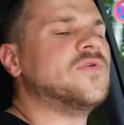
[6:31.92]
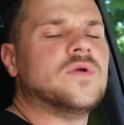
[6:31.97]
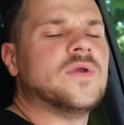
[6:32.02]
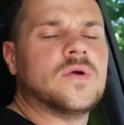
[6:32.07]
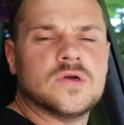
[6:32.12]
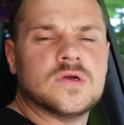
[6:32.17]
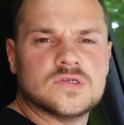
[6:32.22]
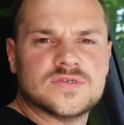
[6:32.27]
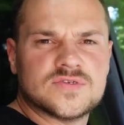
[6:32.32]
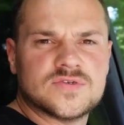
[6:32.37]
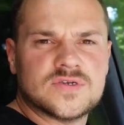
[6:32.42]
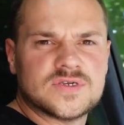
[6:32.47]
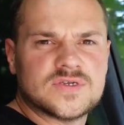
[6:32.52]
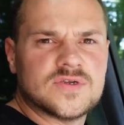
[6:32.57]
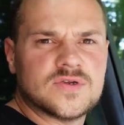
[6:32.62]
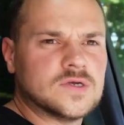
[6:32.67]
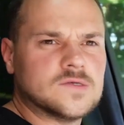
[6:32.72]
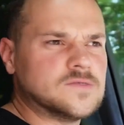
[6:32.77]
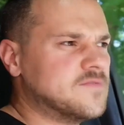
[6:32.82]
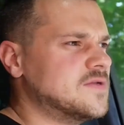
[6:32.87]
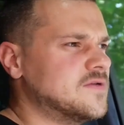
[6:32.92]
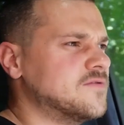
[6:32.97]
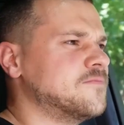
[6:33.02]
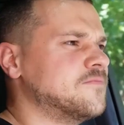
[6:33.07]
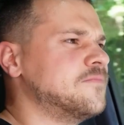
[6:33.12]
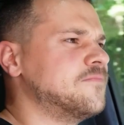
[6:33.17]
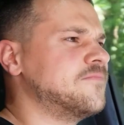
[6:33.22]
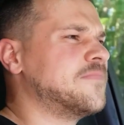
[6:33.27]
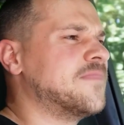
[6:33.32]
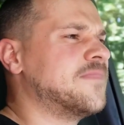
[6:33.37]
uses it very rarely.
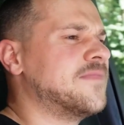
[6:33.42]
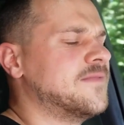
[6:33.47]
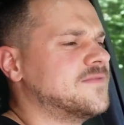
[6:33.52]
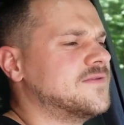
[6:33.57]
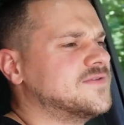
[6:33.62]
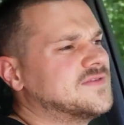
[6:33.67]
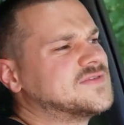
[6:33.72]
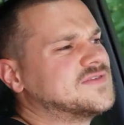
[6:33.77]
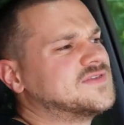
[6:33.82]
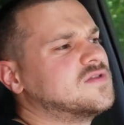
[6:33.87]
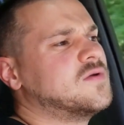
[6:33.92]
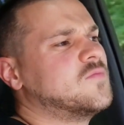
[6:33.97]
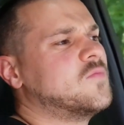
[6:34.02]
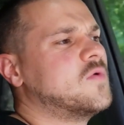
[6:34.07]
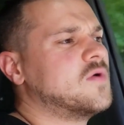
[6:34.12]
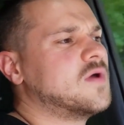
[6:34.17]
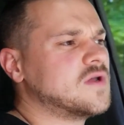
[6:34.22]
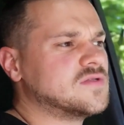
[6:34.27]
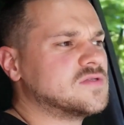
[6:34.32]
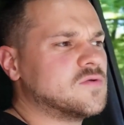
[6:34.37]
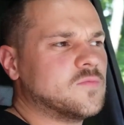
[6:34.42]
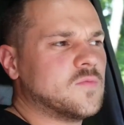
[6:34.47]
These are more like the